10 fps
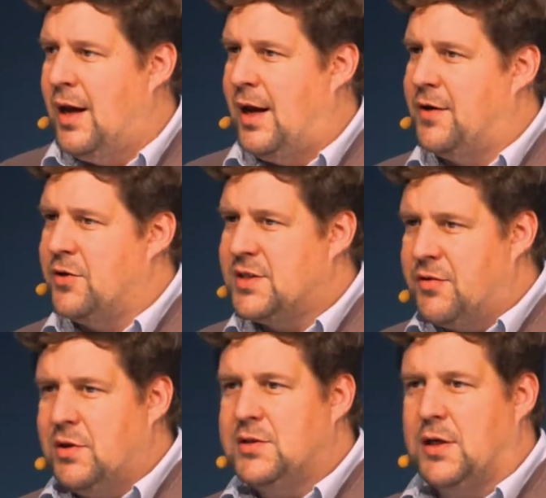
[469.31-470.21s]
And there are
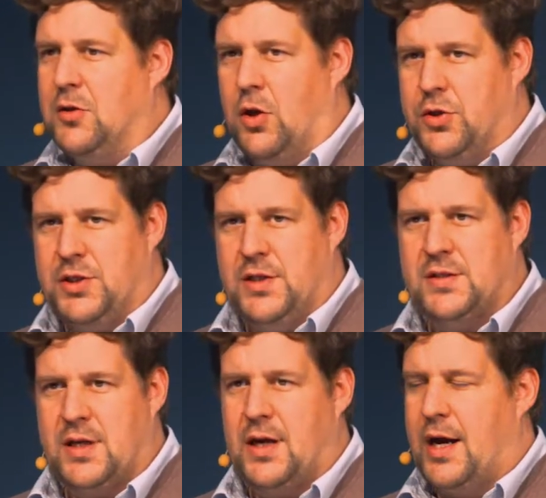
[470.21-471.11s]
several
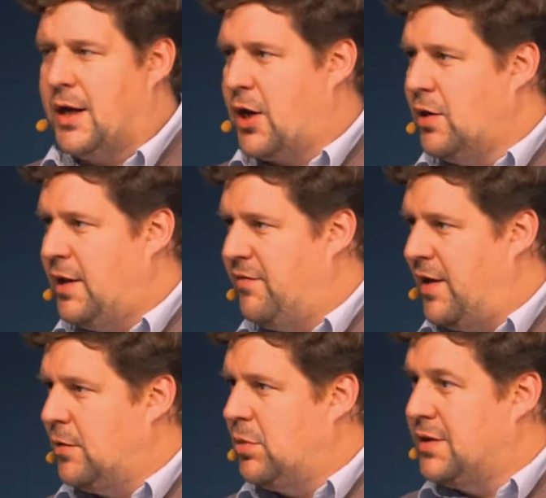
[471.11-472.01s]
technologies currently
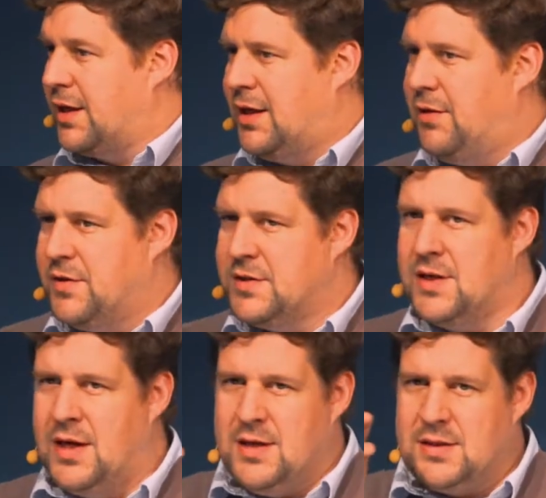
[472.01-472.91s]
available that give
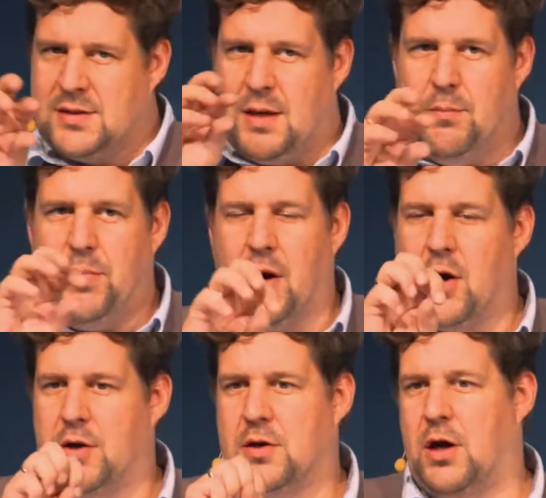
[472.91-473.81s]
us some
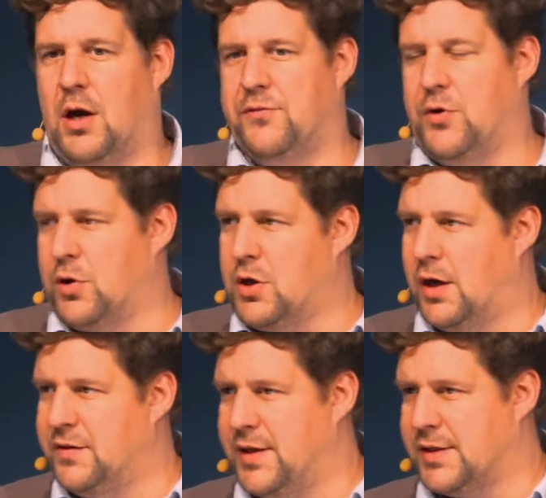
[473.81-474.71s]
part of your
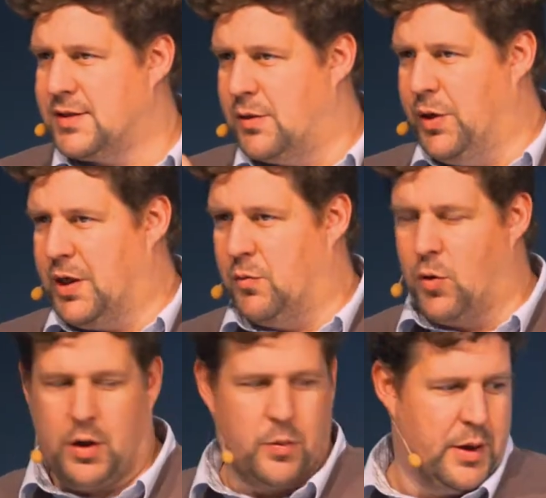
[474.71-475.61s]
context that we can
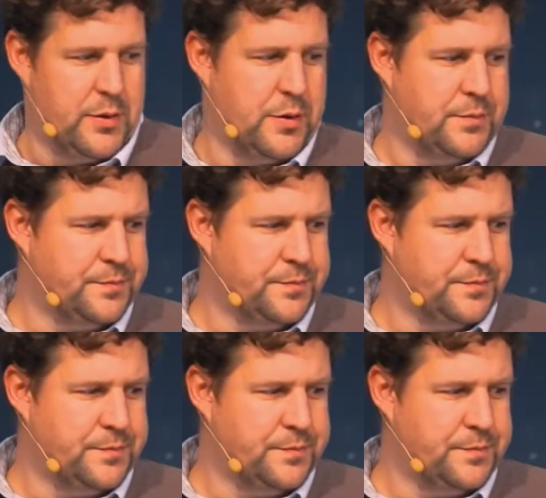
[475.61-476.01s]
work with.